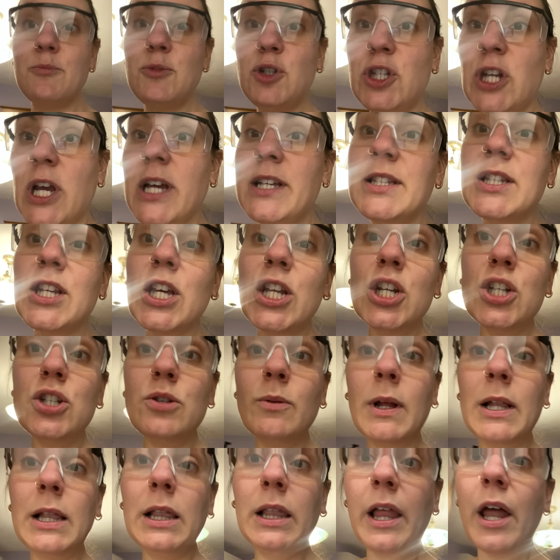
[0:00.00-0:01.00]
just gonna
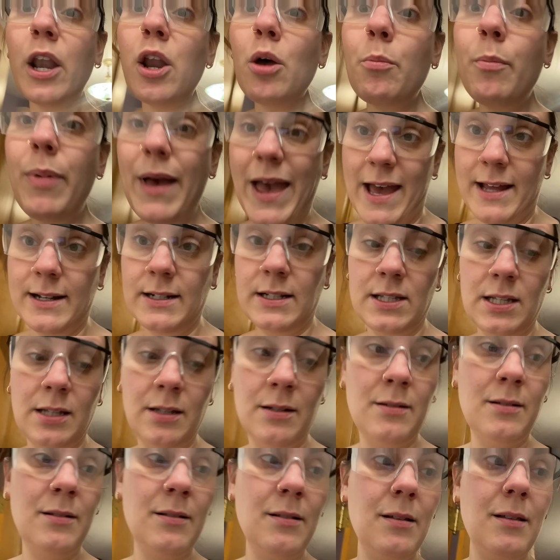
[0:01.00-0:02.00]
do a little bit.
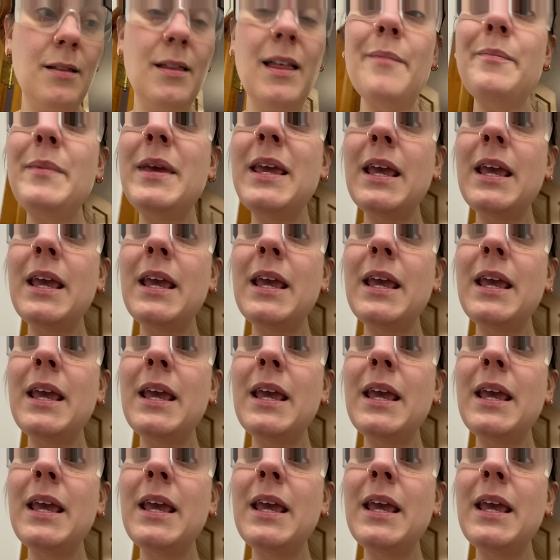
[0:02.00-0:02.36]
Let me